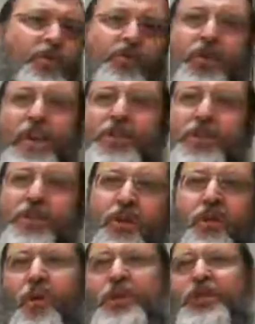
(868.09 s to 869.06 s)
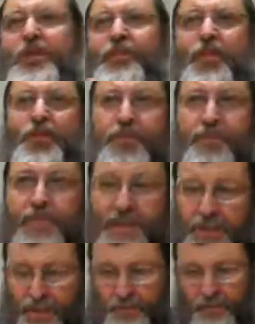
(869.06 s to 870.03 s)
treasures got washed up onto the
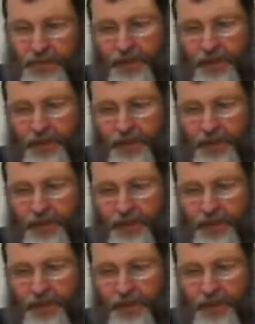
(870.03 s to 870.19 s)
beach,